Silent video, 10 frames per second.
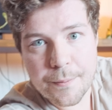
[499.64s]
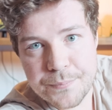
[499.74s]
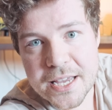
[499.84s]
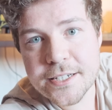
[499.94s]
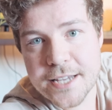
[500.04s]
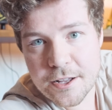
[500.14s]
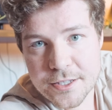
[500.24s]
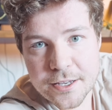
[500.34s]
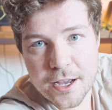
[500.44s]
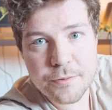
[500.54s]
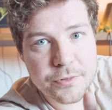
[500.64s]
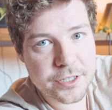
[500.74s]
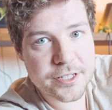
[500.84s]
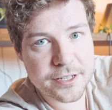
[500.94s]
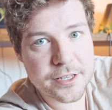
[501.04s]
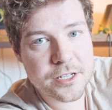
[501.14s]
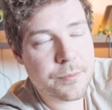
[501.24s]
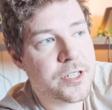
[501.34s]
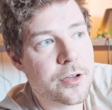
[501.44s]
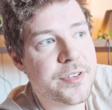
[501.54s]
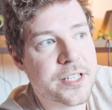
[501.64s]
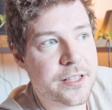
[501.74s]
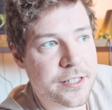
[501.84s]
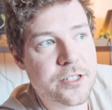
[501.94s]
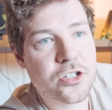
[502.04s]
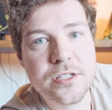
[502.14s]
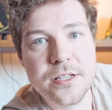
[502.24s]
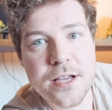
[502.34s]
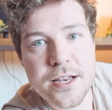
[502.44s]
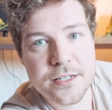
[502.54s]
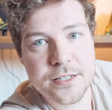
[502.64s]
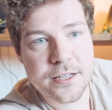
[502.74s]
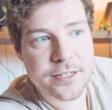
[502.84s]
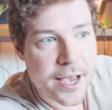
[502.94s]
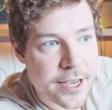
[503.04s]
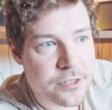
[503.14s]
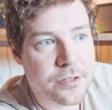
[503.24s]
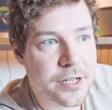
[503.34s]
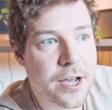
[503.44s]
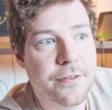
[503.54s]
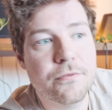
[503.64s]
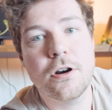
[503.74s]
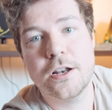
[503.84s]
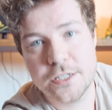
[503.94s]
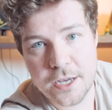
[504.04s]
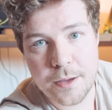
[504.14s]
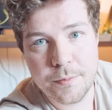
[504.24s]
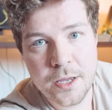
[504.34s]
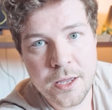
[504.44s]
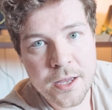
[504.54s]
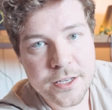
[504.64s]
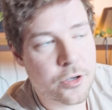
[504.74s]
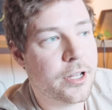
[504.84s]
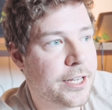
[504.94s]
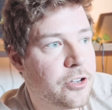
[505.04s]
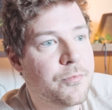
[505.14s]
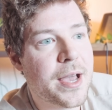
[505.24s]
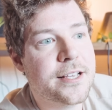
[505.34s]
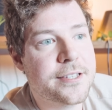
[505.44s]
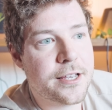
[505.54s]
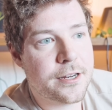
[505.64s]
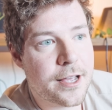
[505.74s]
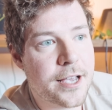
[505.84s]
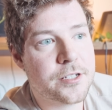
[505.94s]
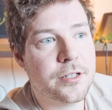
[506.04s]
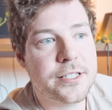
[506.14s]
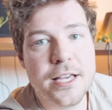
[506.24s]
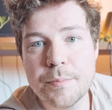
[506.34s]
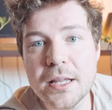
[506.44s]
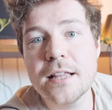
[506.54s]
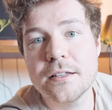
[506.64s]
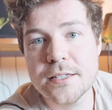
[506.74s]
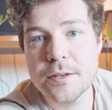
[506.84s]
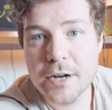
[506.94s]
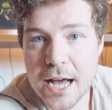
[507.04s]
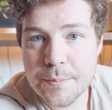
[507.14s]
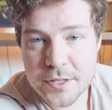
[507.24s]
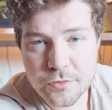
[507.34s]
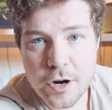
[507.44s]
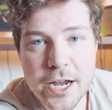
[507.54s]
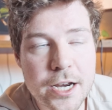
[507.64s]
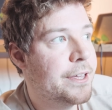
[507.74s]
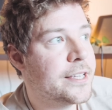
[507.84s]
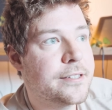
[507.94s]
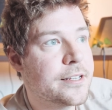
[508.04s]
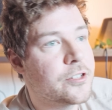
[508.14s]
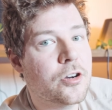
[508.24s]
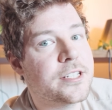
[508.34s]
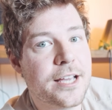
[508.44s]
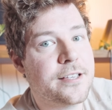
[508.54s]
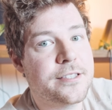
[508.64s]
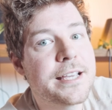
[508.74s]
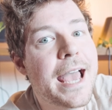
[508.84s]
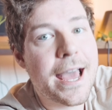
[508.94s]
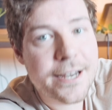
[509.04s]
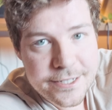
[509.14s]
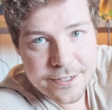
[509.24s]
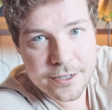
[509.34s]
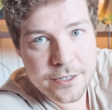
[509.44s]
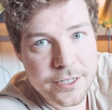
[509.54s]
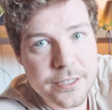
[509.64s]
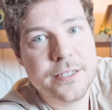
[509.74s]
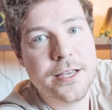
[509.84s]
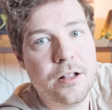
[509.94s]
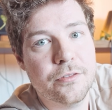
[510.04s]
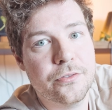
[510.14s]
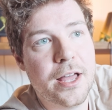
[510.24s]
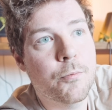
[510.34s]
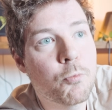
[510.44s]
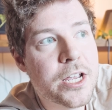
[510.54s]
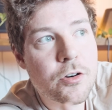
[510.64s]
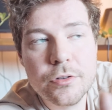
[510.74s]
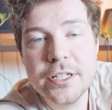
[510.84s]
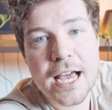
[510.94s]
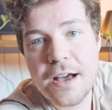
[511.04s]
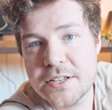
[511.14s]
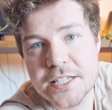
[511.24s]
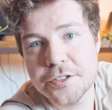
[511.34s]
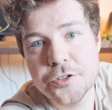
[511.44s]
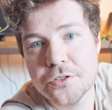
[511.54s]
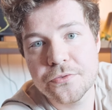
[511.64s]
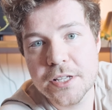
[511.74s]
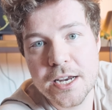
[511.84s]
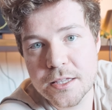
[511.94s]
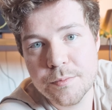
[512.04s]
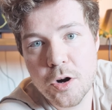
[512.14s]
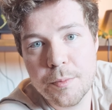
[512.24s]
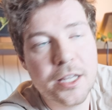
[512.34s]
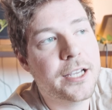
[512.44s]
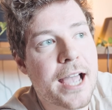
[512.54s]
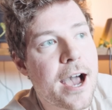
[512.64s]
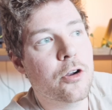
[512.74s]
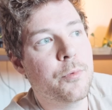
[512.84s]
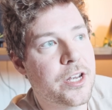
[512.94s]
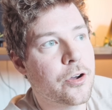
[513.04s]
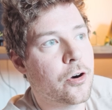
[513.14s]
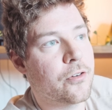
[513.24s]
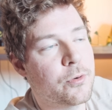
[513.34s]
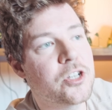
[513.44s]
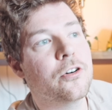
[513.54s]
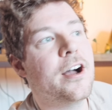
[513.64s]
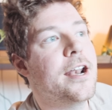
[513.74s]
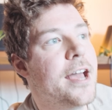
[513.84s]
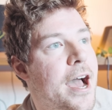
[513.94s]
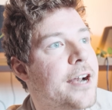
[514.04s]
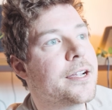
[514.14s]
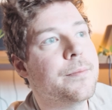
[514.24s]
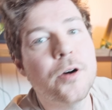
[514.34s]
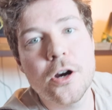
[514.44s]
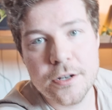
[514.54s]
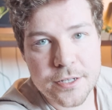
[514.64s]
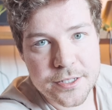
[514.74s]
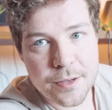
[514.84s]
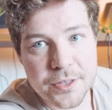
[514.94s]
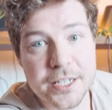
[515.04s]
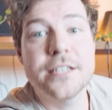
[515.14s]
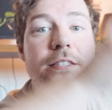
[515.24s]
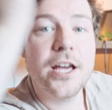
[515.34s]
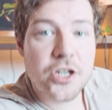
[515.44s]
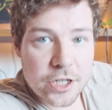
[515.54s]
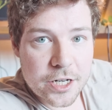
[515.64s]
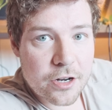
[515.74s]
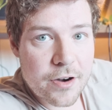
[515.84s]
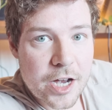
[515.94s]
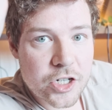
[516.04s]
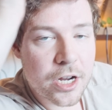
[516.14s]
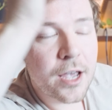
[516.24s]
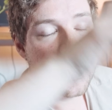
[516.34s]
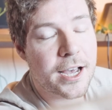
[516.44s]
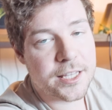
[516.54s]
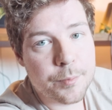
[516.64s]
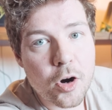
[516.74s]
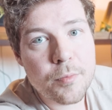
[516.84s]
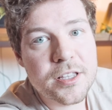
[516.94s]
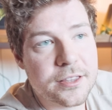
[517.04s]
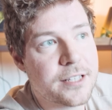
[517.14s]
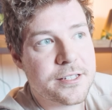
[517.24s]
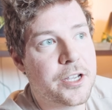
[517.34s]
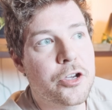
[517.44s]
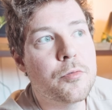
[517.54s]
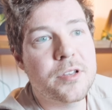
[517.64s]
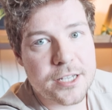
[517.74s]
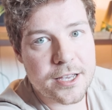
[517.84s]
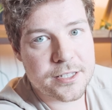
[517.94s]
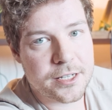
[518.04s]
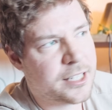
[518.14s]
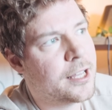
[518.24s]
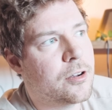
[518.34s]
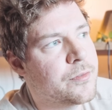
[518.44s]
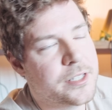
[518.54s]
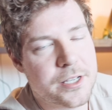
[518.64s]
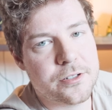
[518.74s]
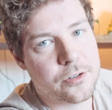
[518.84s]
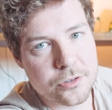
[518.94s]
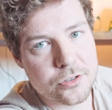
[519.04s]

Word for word: a big downside with this system is obviously this is just designed to test Hazel's kind of runtime. So like you've made a scene in Hazel, let's hit play, let's see what happens, right? This does not test the editor itself. And we don't really have a solution for that at the moment. Like, how do we know if we try and add a component to something, is the engine gonna crash? At the moment, that's like human testing, and that obviously is not